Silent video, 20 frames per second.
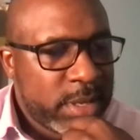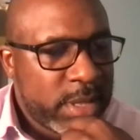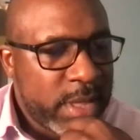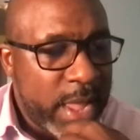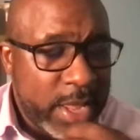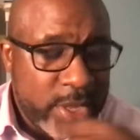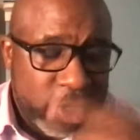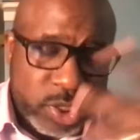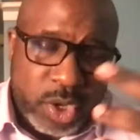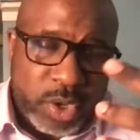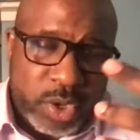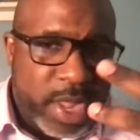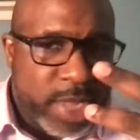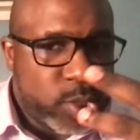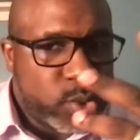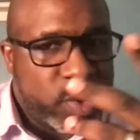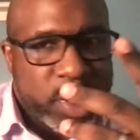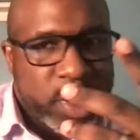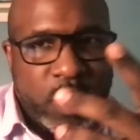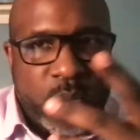And so
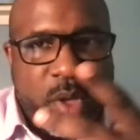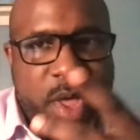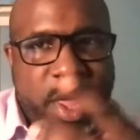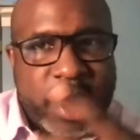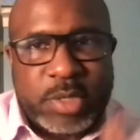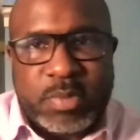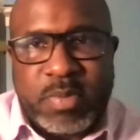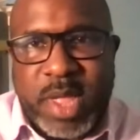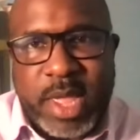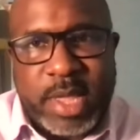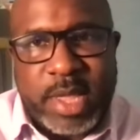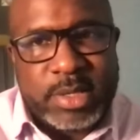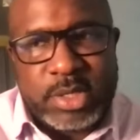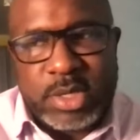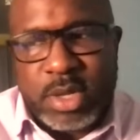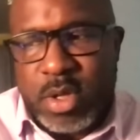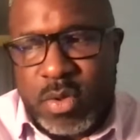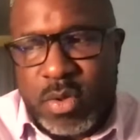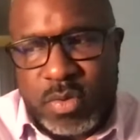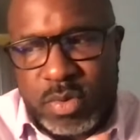that's what it was, man.
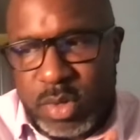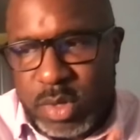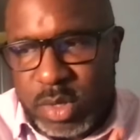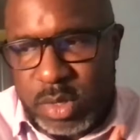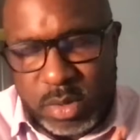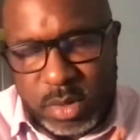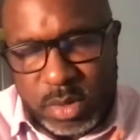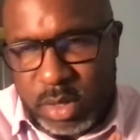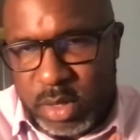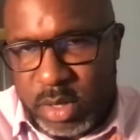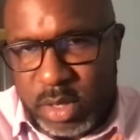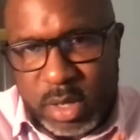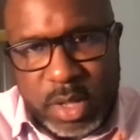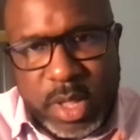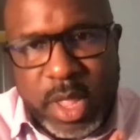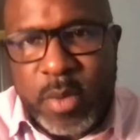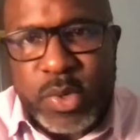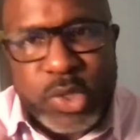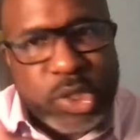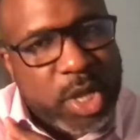So
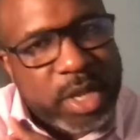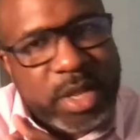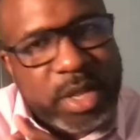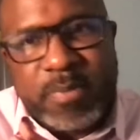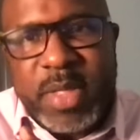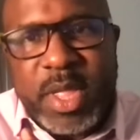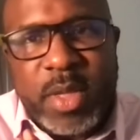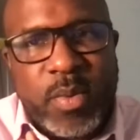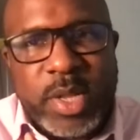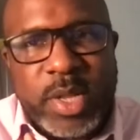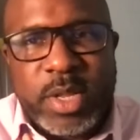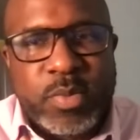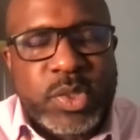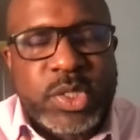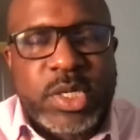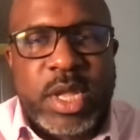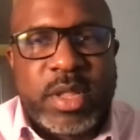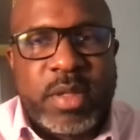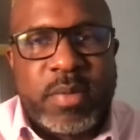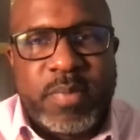it was going to be what it was
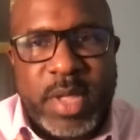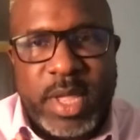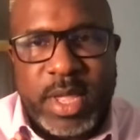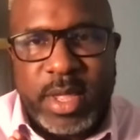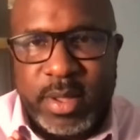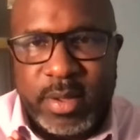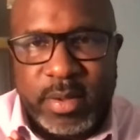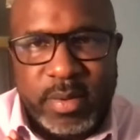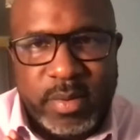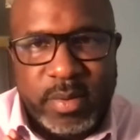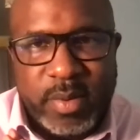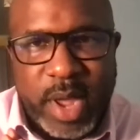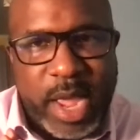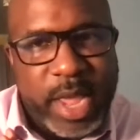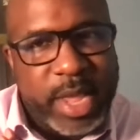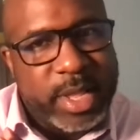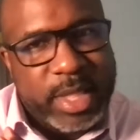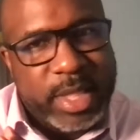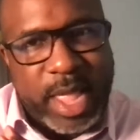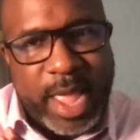going to be,
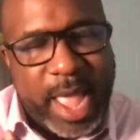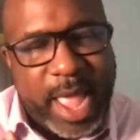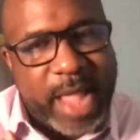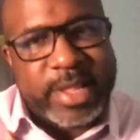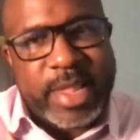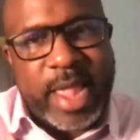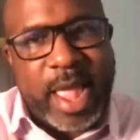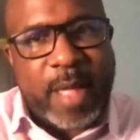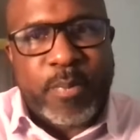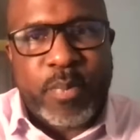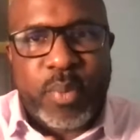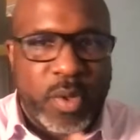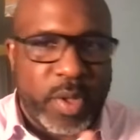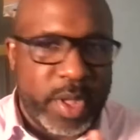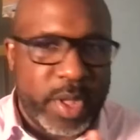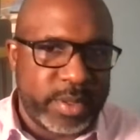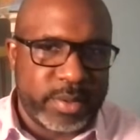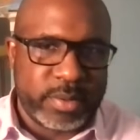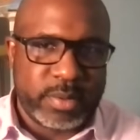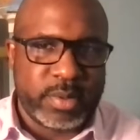right? Like at that
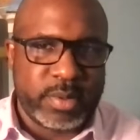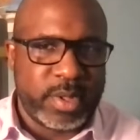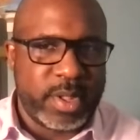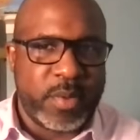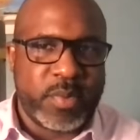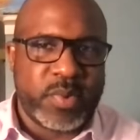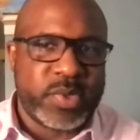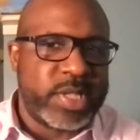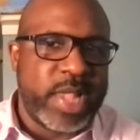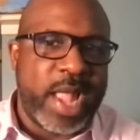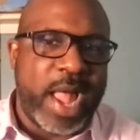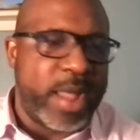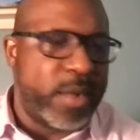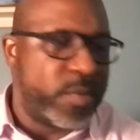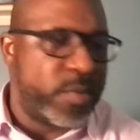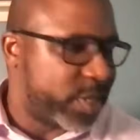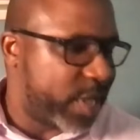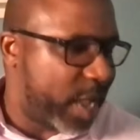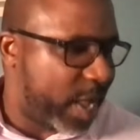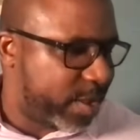point, it was not
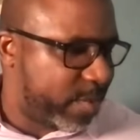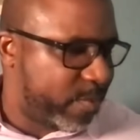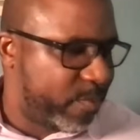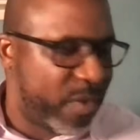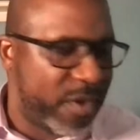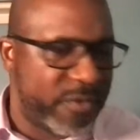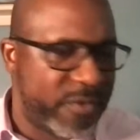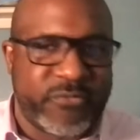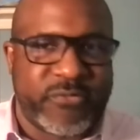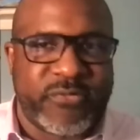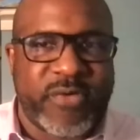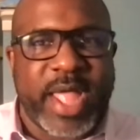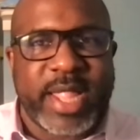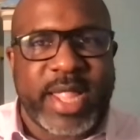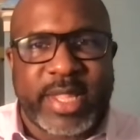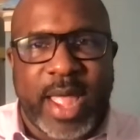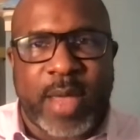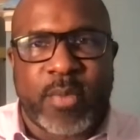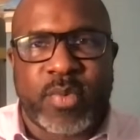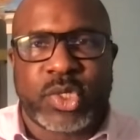a
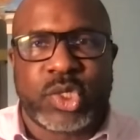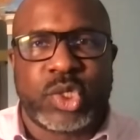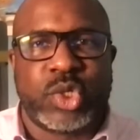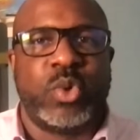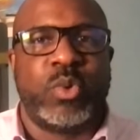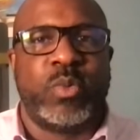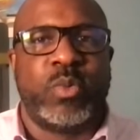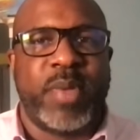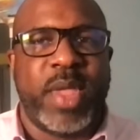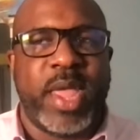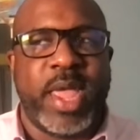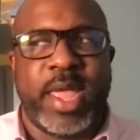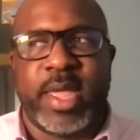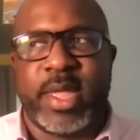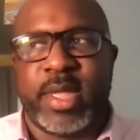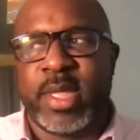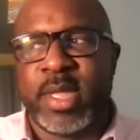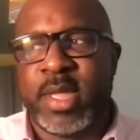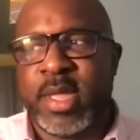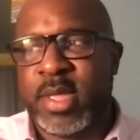fight that was too
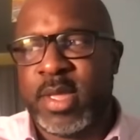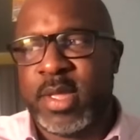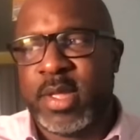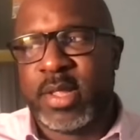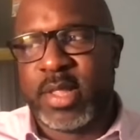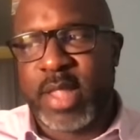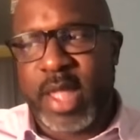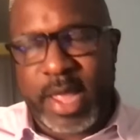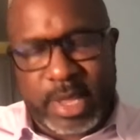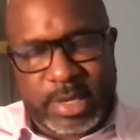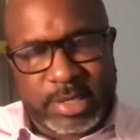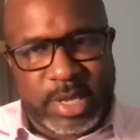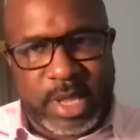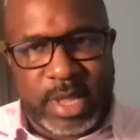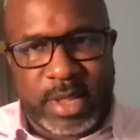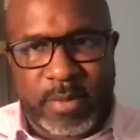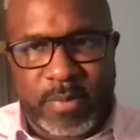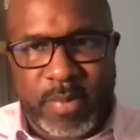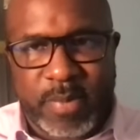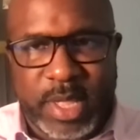big. Like I said
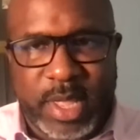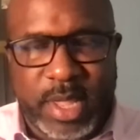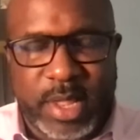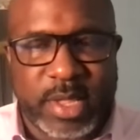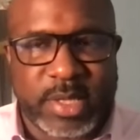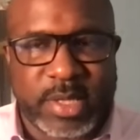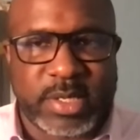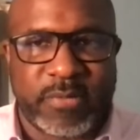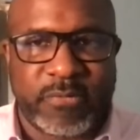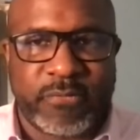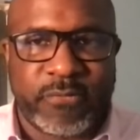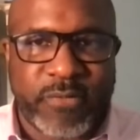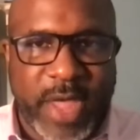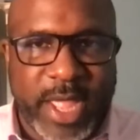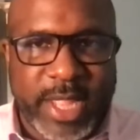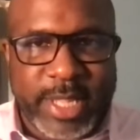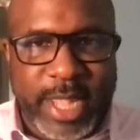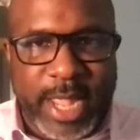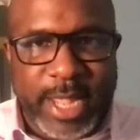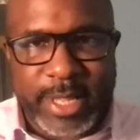in the beginning, it's a
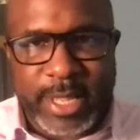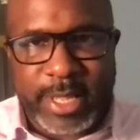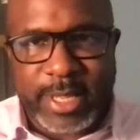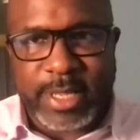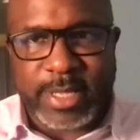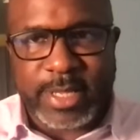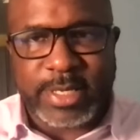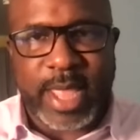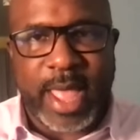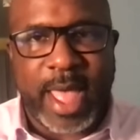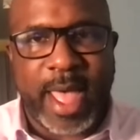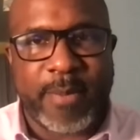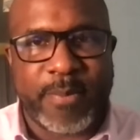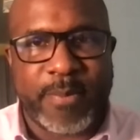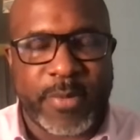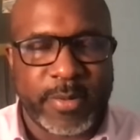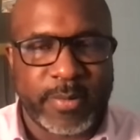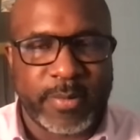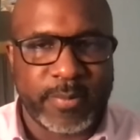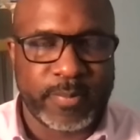fight that needed to
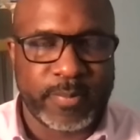happen.